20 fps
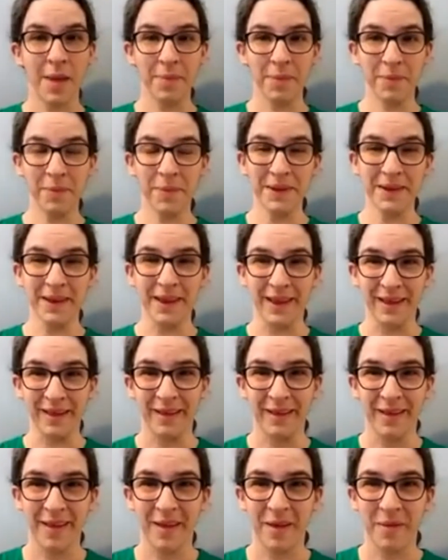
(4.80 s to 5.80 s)
Monday.
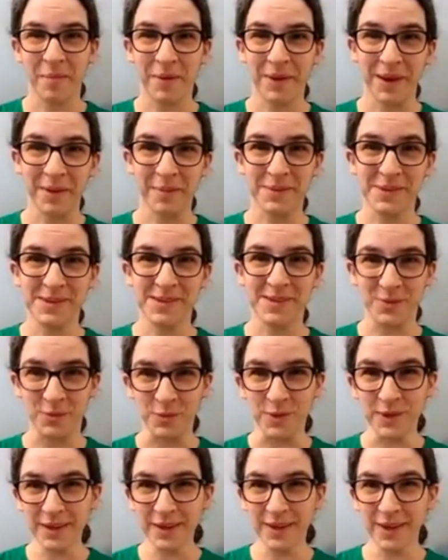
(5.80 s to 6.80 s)
My name is
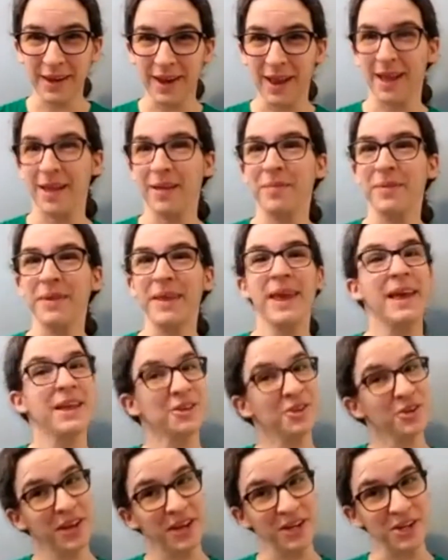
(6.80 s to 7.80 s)
Susan and I am the
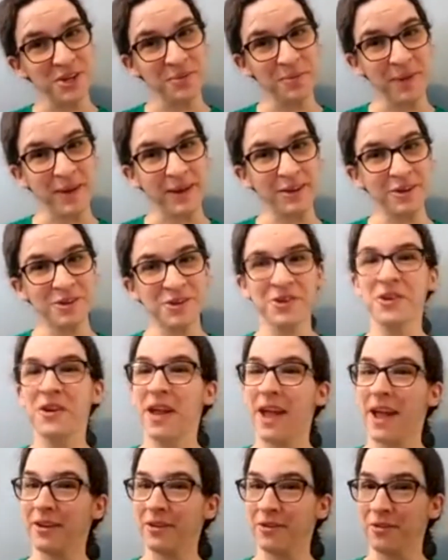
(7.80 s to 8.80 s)
Education Manager
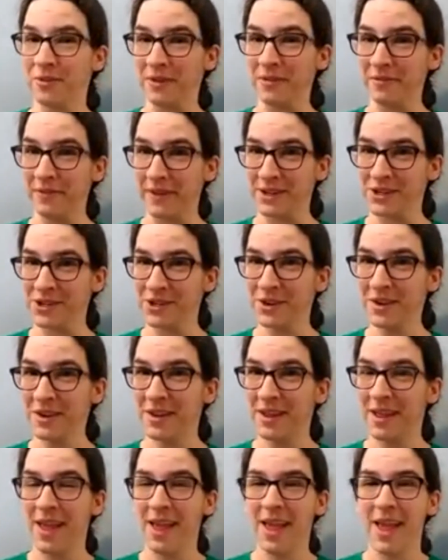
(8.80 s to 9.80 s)
at Green Venture,
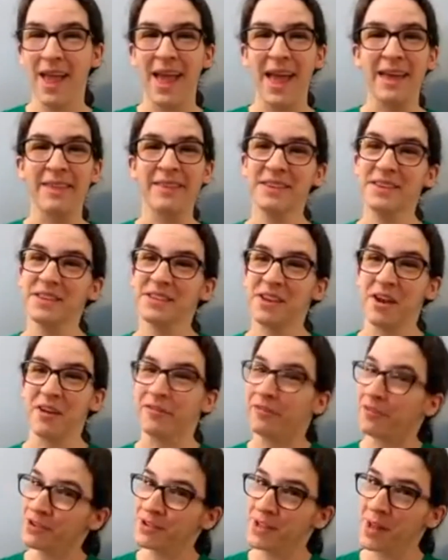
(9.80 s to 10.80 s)
and this is our
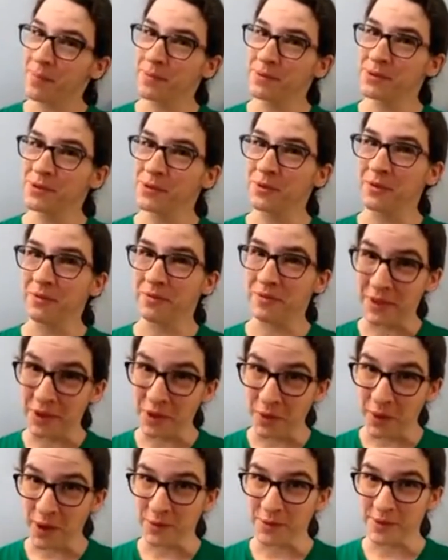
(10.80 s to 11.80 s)
first episode of
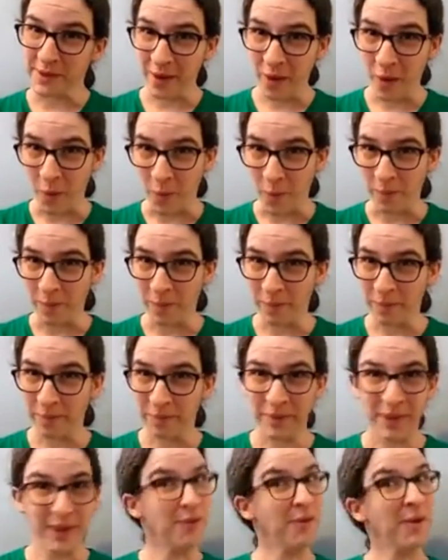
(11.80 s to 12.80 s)
EcoHouse at home.
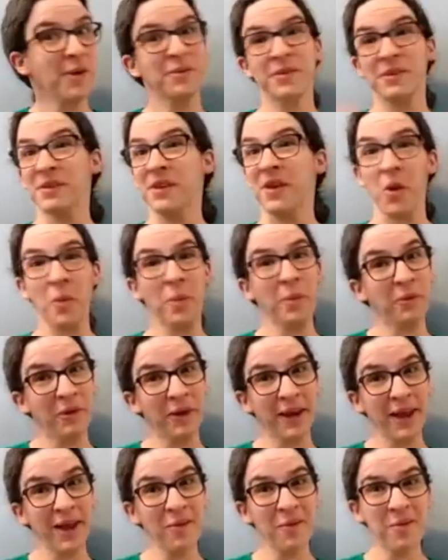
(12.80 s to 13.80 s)
EcoHouse is not open right
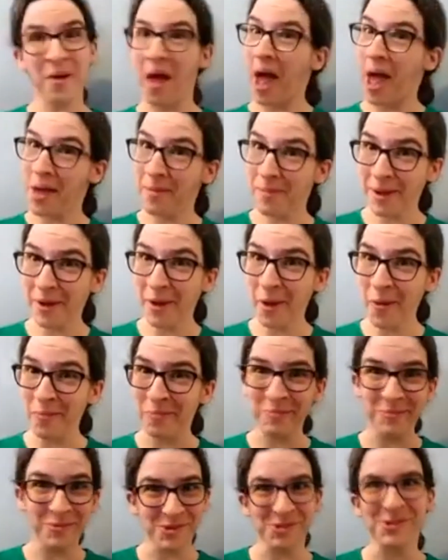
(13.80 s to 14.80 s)
now. I'm at home,
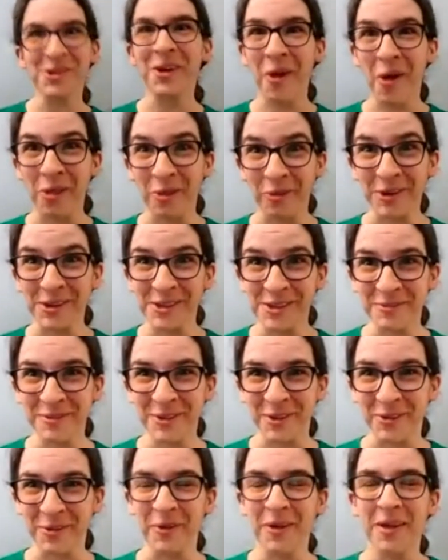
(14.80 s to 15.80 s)
just like all the rest of
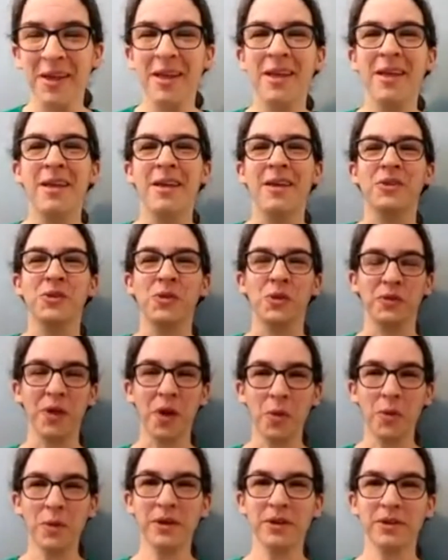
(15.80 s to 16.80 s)
you. So I thought
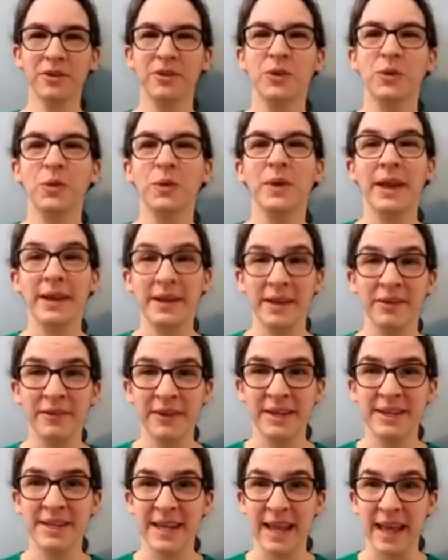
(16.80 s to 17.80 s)
we could do an activity
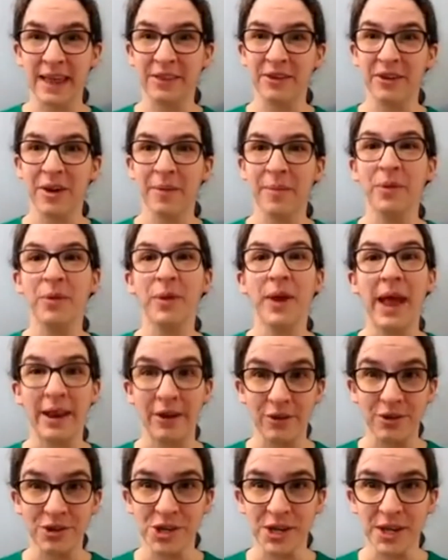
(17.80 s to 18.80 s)
together about
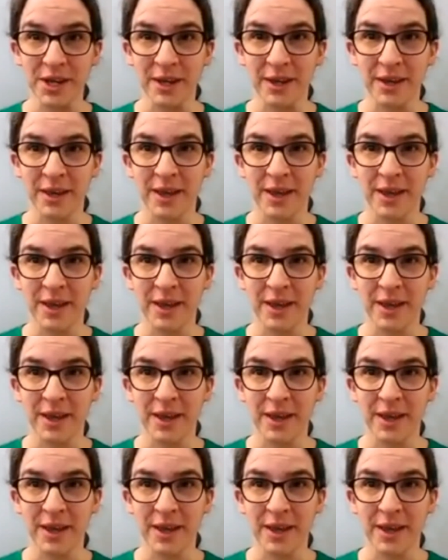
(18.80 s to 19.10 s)
energy.